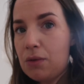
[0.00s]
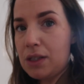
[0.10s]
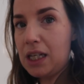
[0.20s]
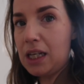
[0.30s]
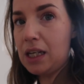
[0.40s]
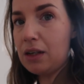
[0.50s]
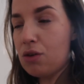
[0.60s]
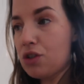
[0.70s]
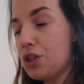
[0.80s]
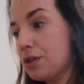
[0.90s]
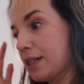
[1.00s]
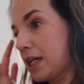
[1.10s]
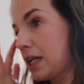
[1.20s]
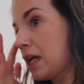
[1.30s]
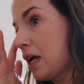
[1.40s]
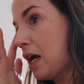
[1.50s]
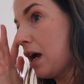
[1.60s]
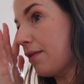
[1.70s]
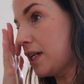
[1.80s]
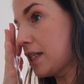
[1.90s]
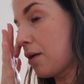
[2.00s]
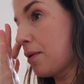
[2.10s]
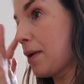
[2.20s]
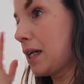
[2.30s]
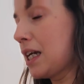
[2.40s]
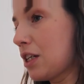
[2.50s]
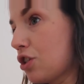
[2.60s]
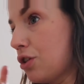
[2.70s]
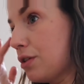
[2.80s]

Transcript: he was here on Tuesday, and then he's coming back next